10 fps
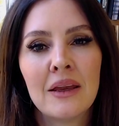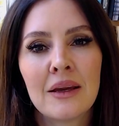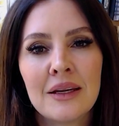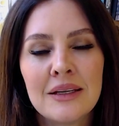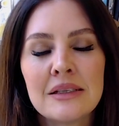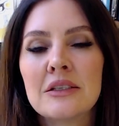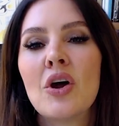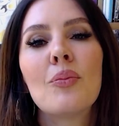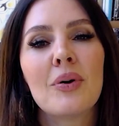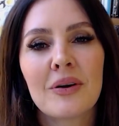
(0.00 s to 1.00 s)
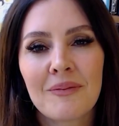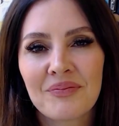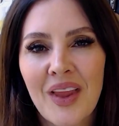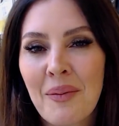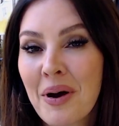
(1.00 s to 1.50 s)
You're going to need a notebook.
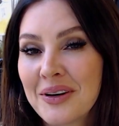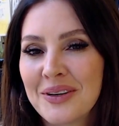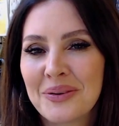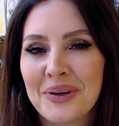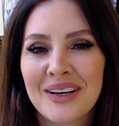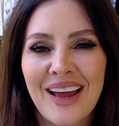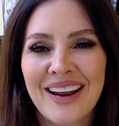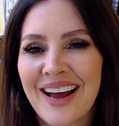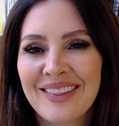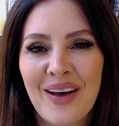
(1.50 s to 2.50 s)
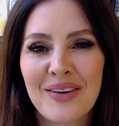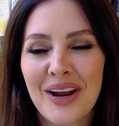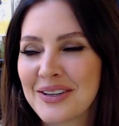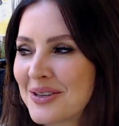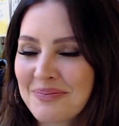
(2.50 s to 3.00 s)
I bought a new one and I love it.
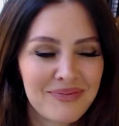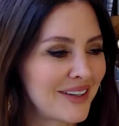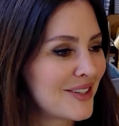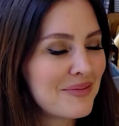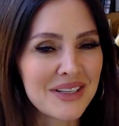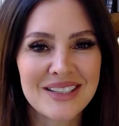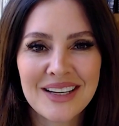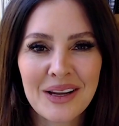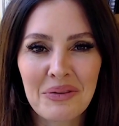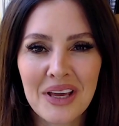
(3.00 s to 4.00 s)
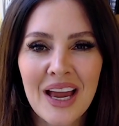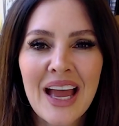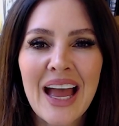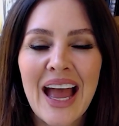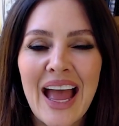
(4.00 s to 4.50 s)
I should be sitting here with it.
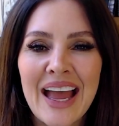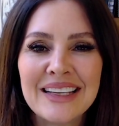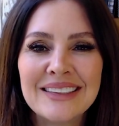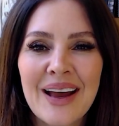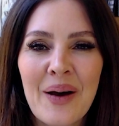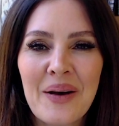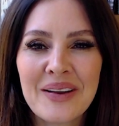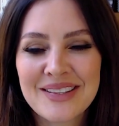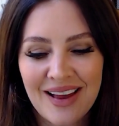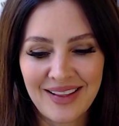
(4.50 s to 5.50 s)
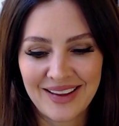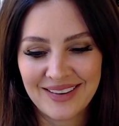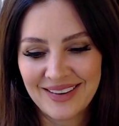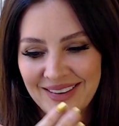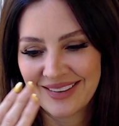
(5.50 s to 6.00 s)
And it's got like
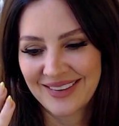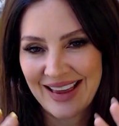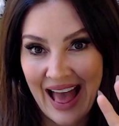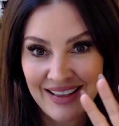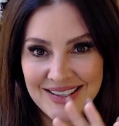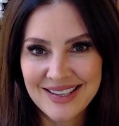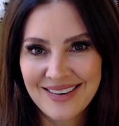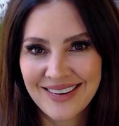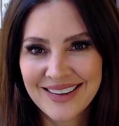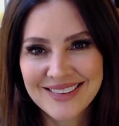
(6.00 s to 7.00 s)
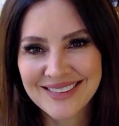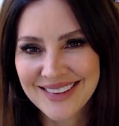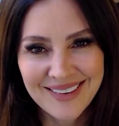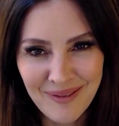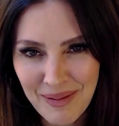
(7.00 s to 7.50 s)
the galaxy on it, just
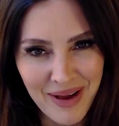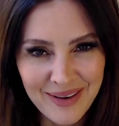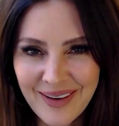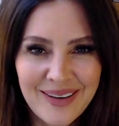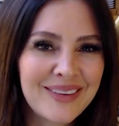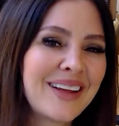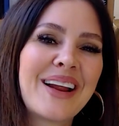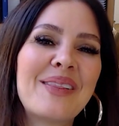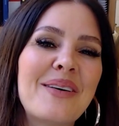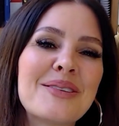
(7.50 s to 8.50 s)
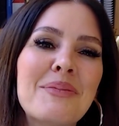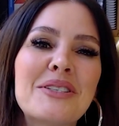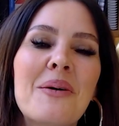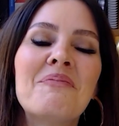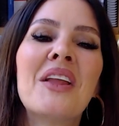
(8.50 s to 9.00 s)
like my background that I love so
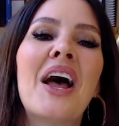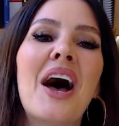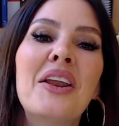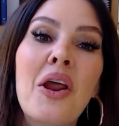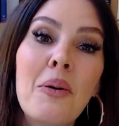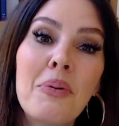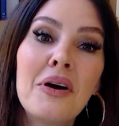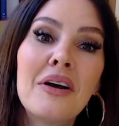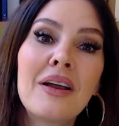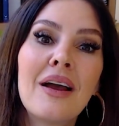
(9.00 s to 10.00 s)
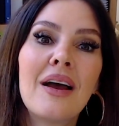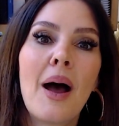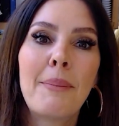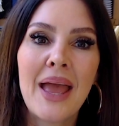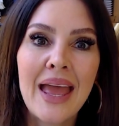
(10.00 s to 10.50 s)
much. A notebook,
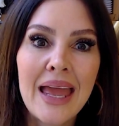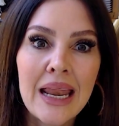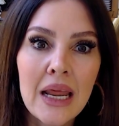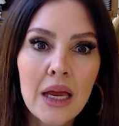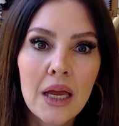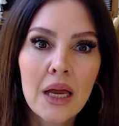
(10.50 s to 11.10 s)
a pen,